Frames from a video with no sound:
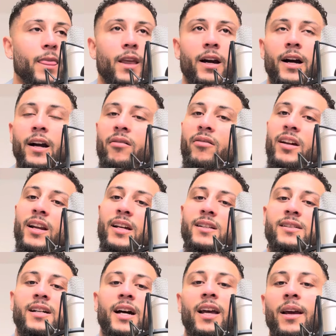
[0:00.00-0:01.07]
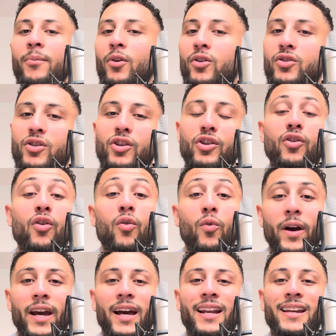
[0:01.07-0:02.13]
I realize I am not
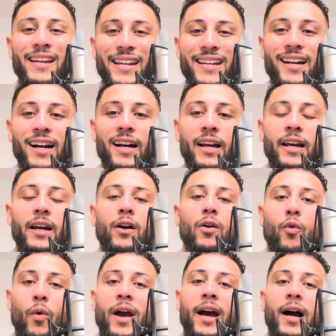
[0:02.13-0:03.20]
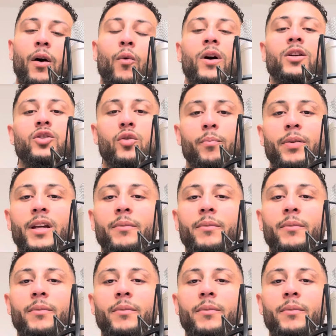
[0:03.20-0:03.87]
nowhere near where I want to be.